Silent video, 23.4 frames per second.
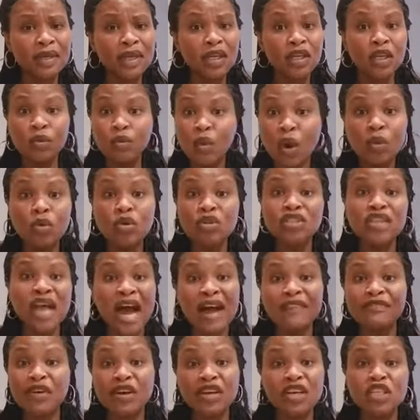The one who
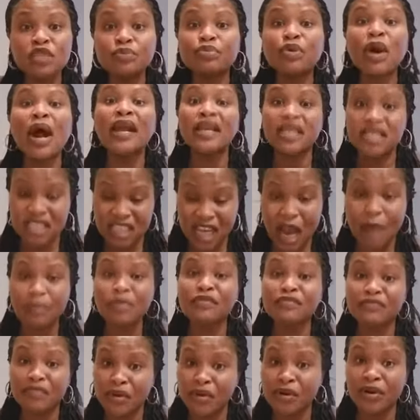died for his bride, he's
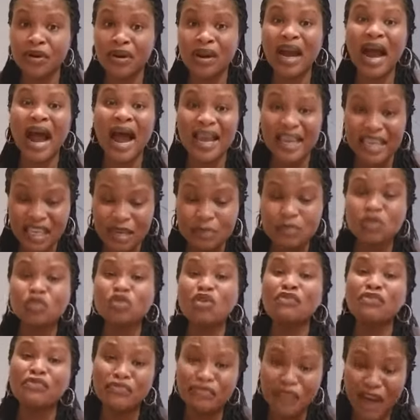coming for her. God aims
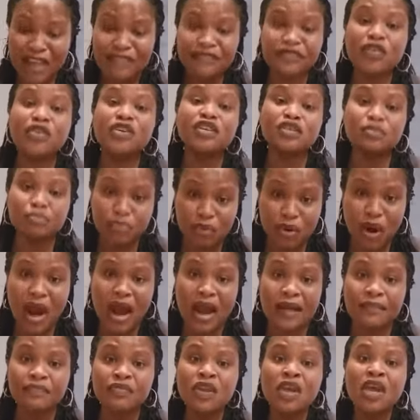to fight for his
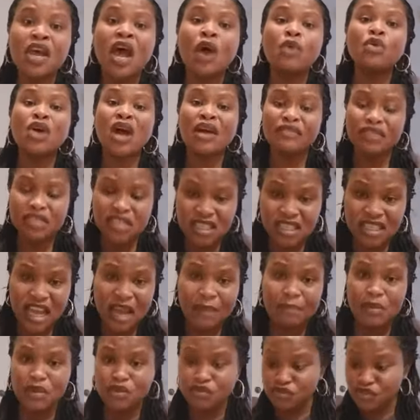bride. And whoever
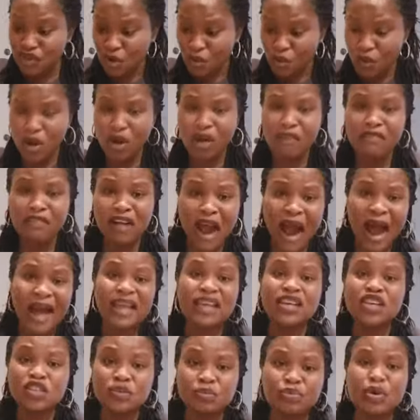stands between the way of God
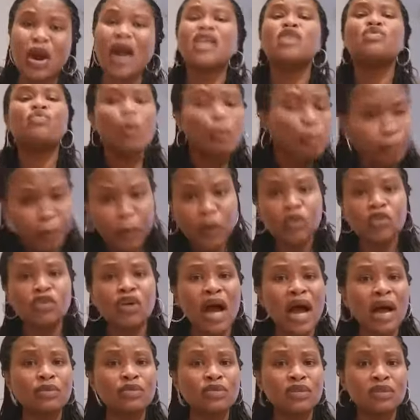and his bride, he will pull you
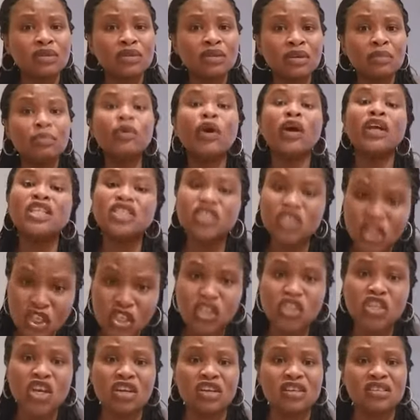out. Because he's a
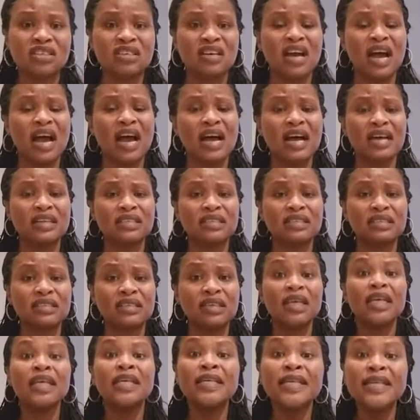jealous God.
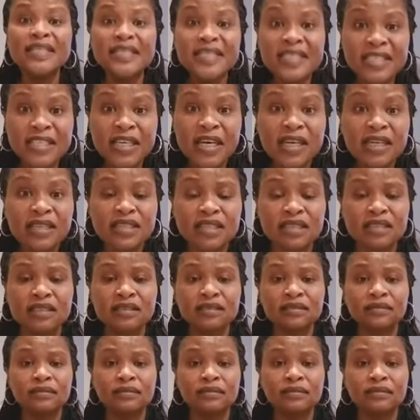He is jealous.